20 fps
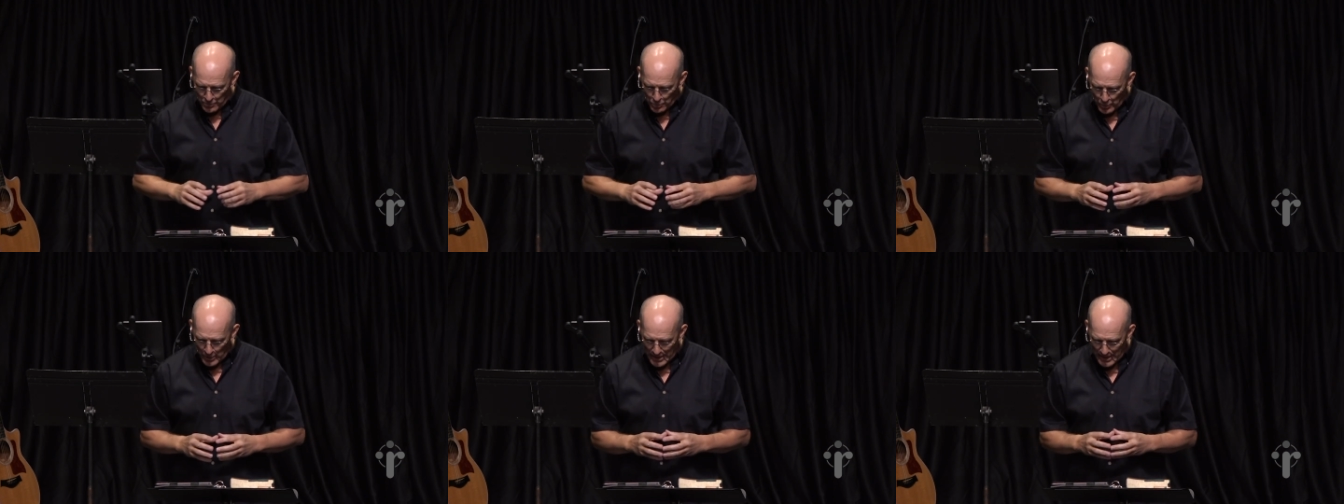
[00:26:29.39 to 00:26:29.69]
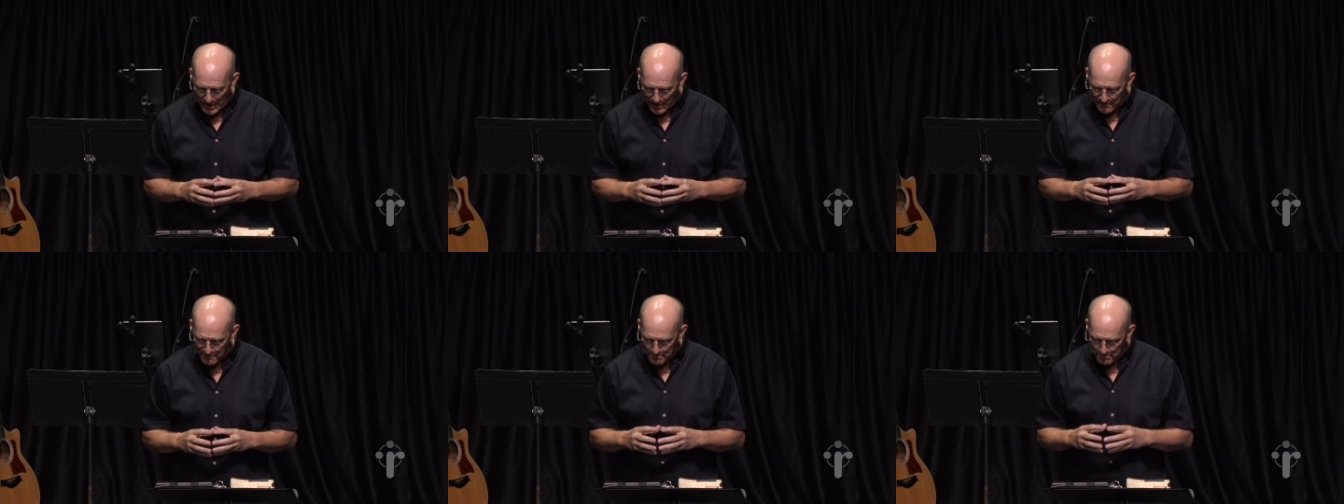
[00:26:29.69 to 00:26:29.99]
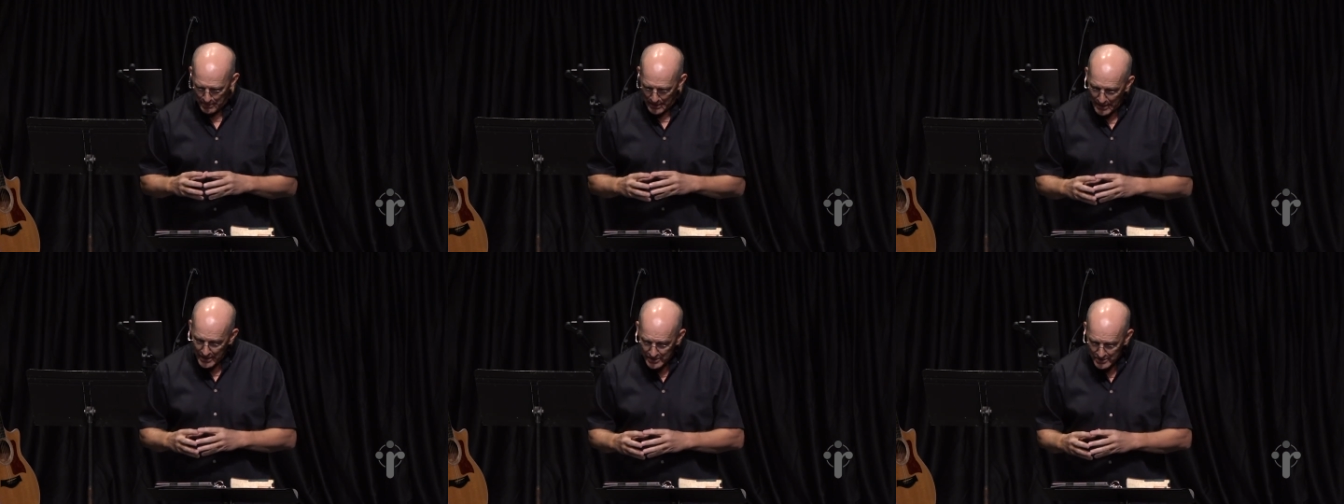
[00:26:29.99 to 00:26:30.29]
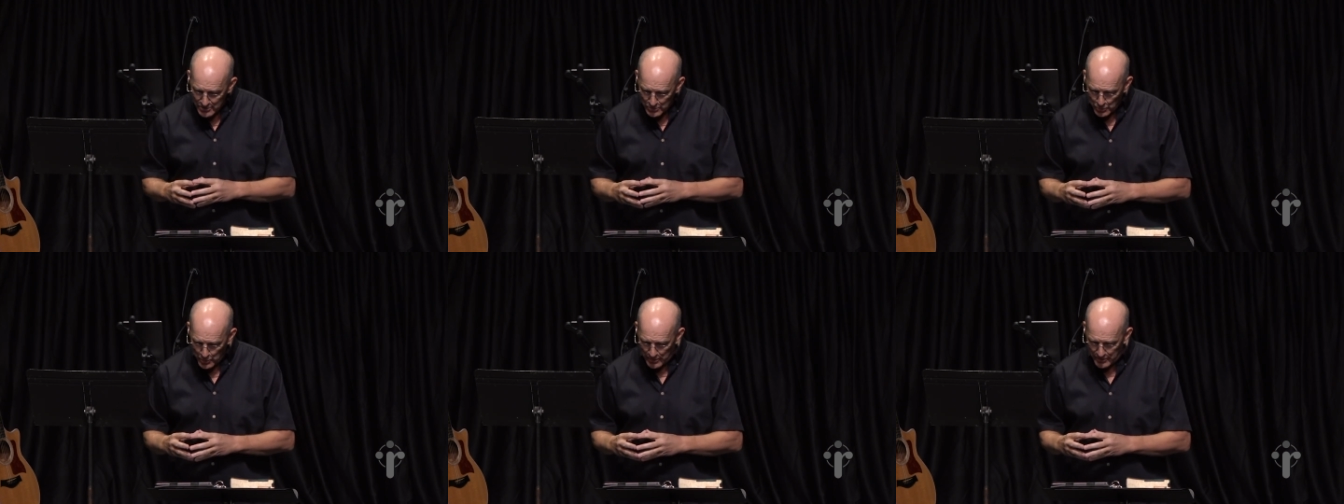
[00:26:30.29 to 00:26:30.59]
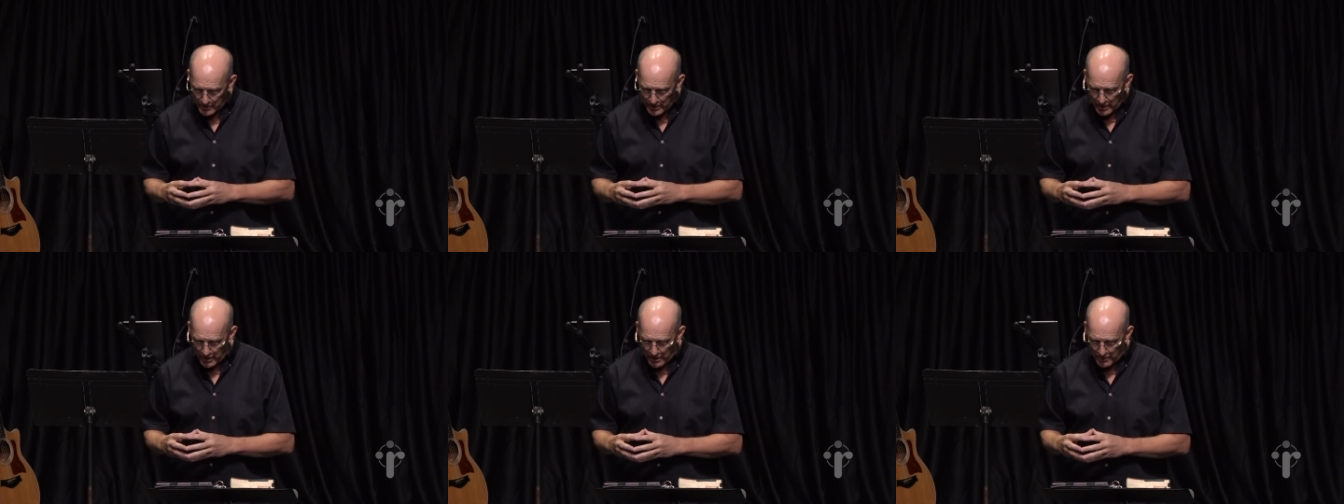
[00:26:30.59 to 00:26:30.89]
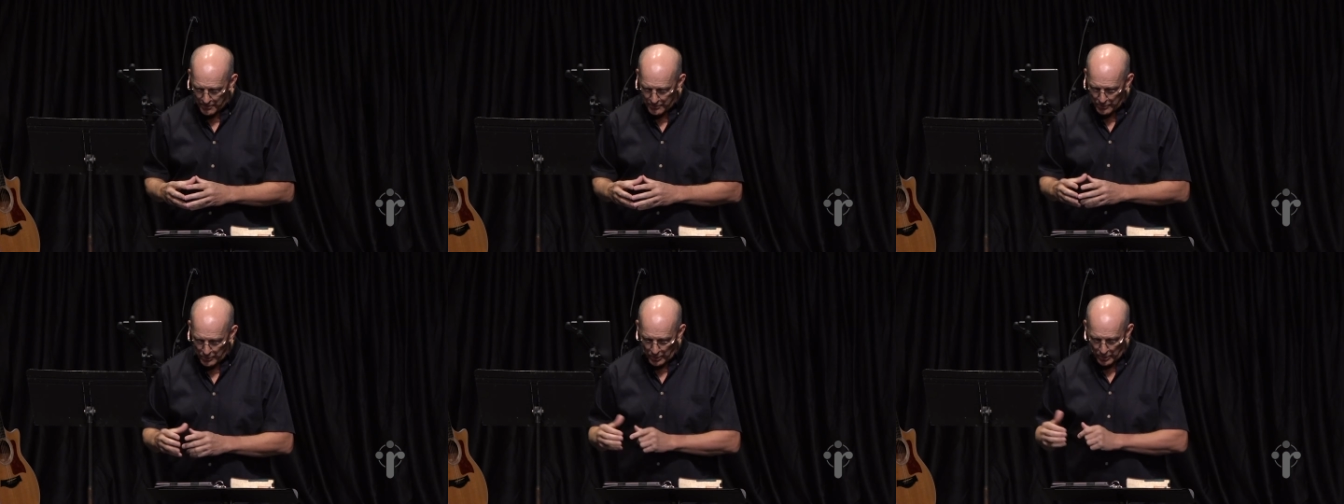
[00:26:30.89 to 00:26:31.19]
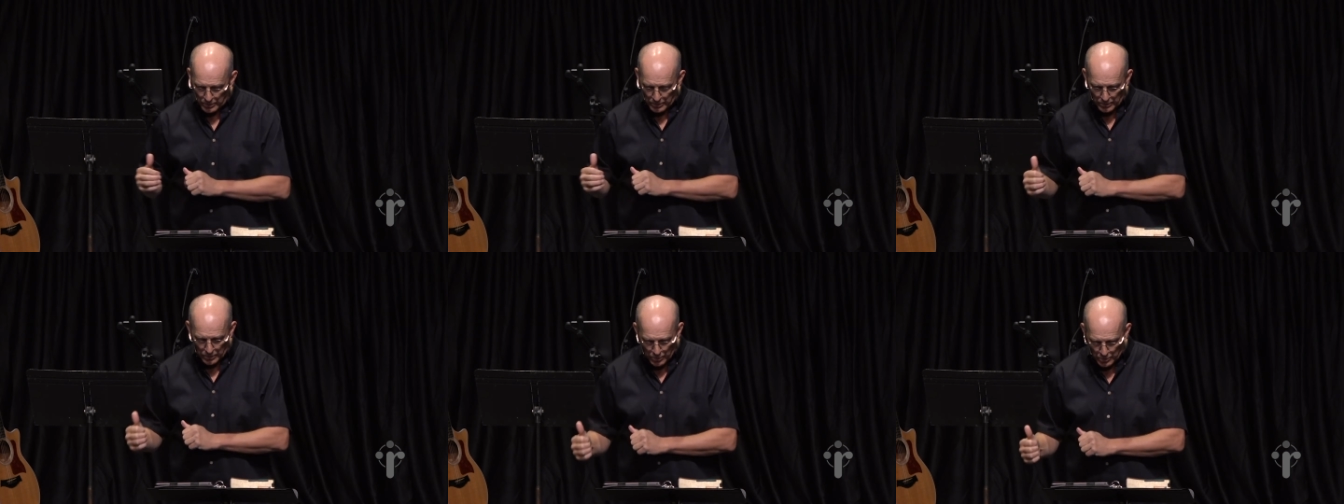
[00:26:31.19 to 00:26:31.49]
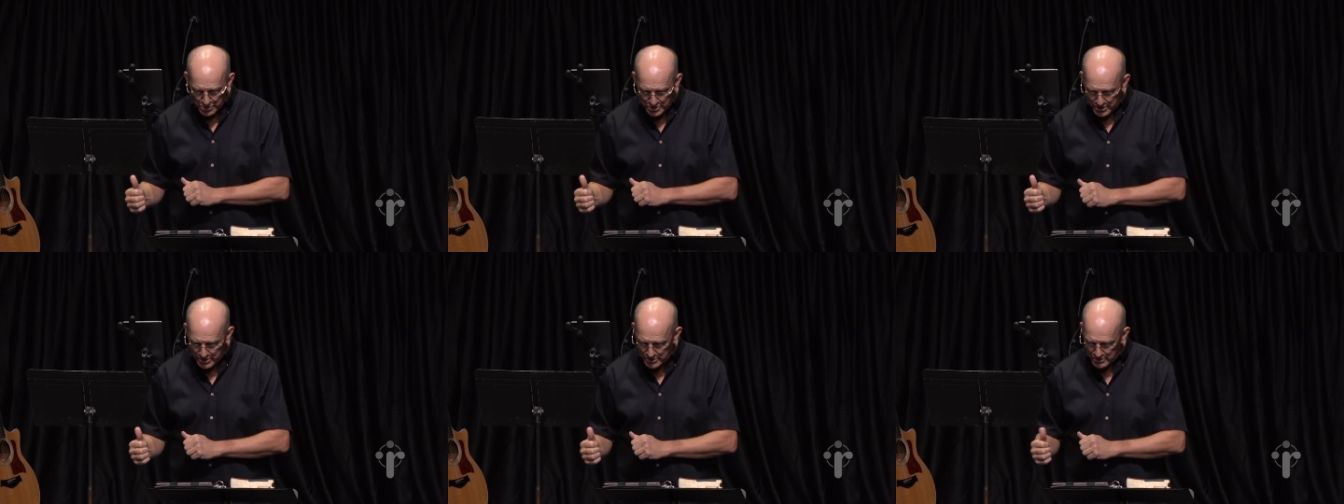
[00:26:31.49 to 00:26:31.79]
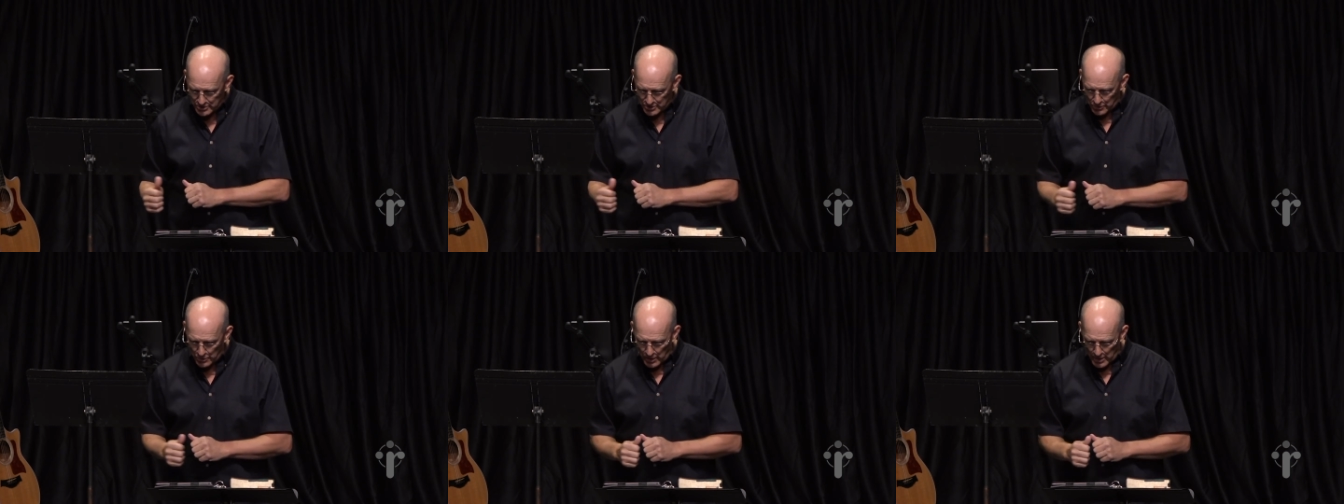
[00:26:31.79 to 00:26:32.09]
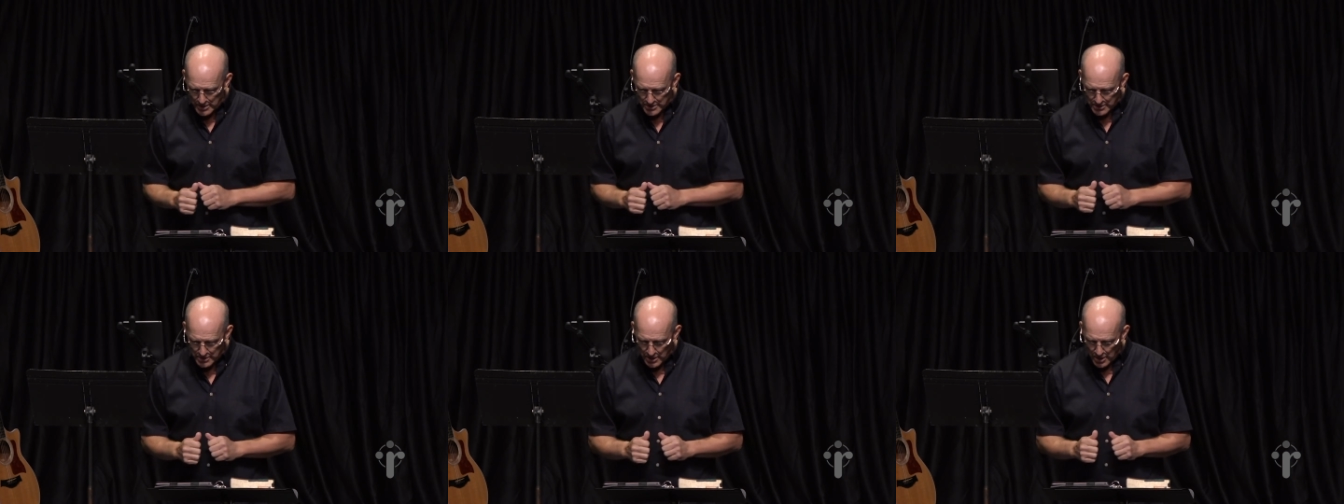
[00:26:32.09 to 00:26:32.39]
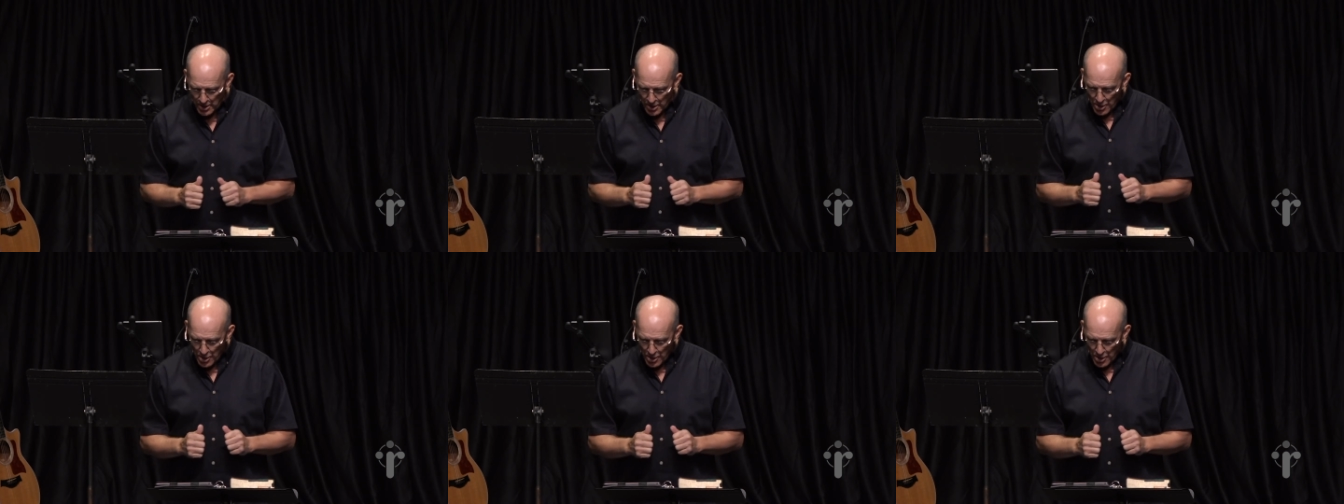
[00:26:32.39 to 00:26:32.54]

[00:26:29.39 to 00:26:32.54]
we have peace with God through our Lord Jesus Christ.